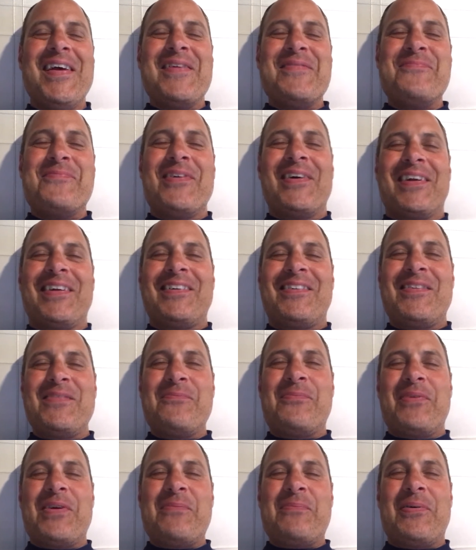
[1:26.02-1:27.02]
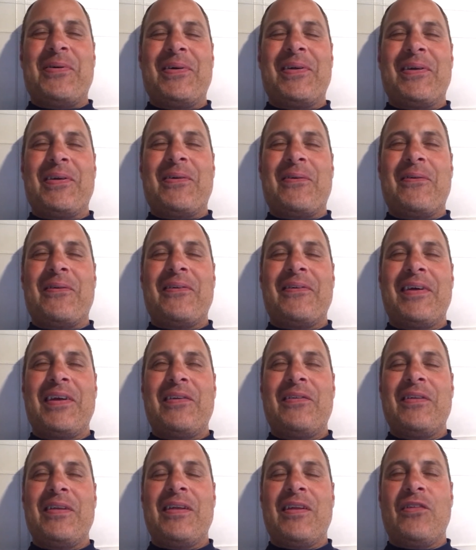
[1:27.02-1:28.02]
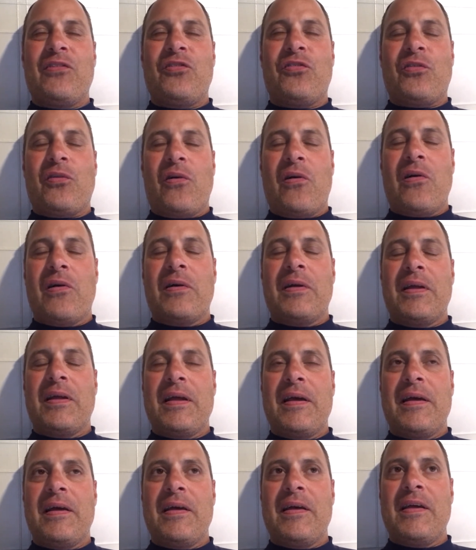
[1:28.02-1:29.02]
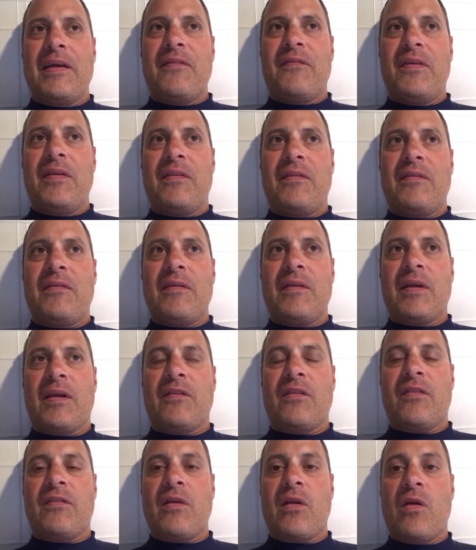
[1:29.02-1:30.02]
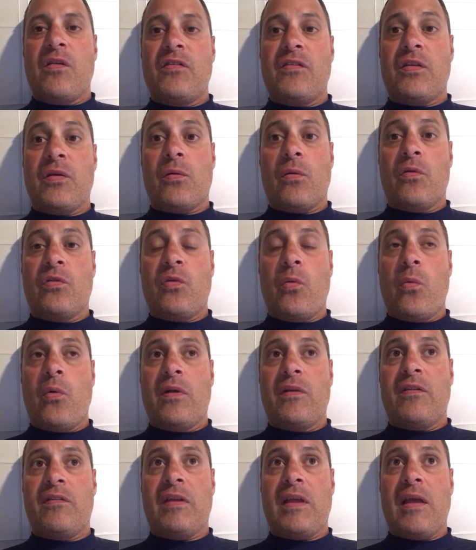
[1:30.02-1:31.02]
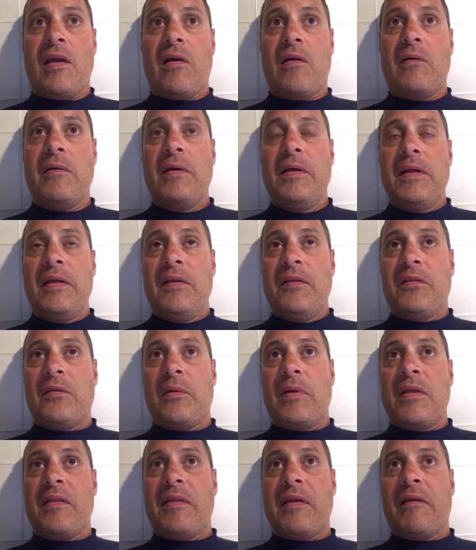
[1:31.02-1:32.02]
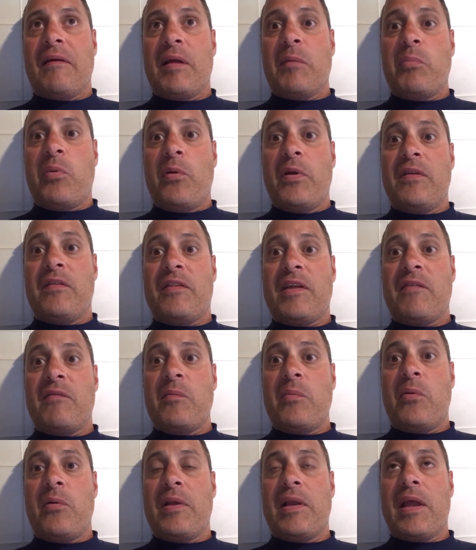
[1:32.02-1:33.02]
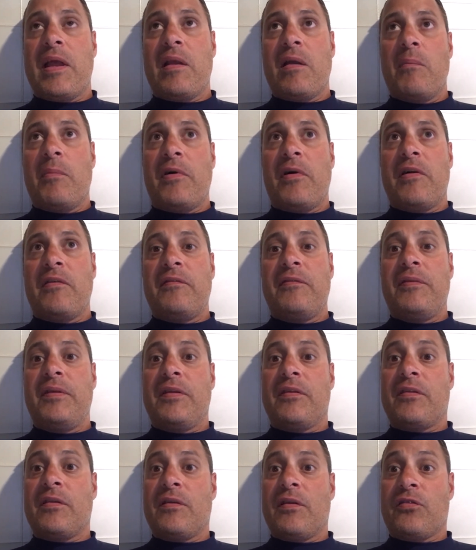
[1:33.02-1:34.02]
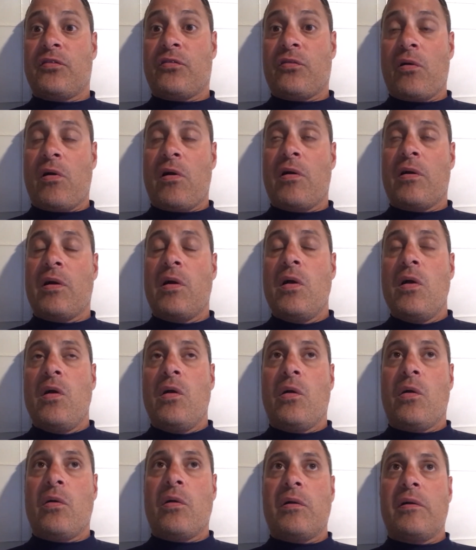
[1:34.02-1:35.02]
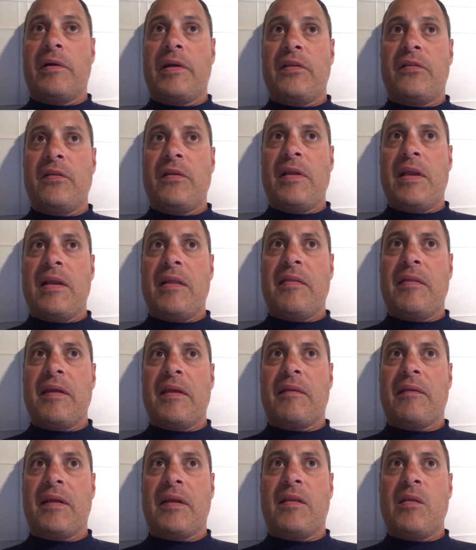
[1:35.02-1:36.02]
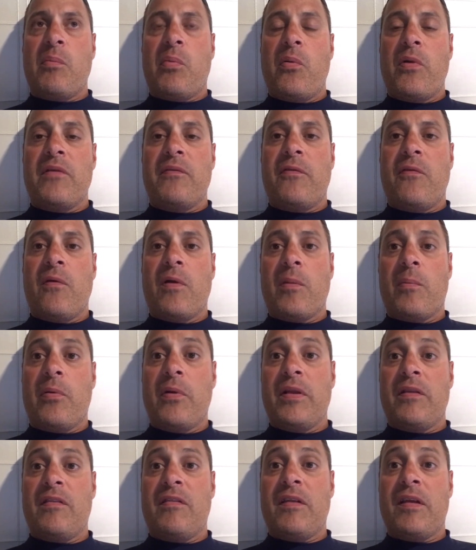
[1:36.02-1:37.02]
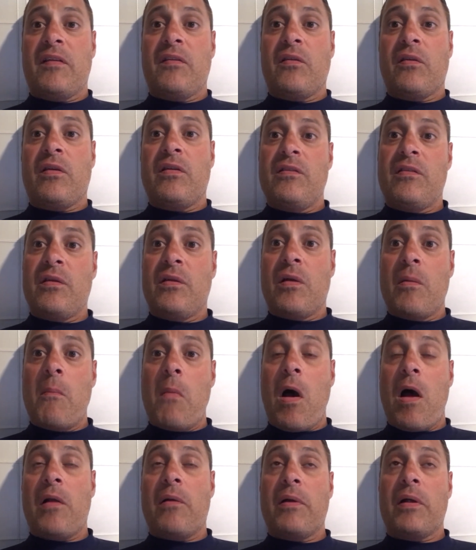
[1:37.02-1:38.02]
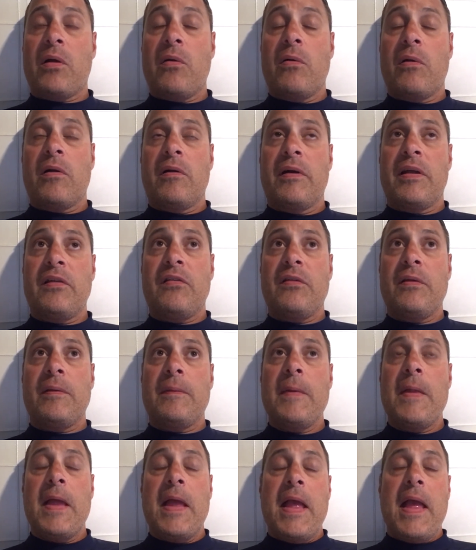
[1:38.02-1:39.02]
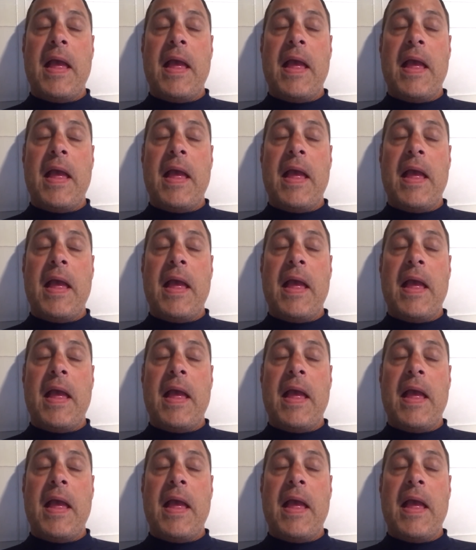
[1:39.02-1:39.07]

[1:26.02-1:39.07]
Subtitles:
but simply put, a correlation is strong if it's, because it's on a 0 to 1 scale. So anything like 0.7, 0.8 and above is a strong correlation. Anything in like the 0.4 to 0.6 is considered a moderate correlation,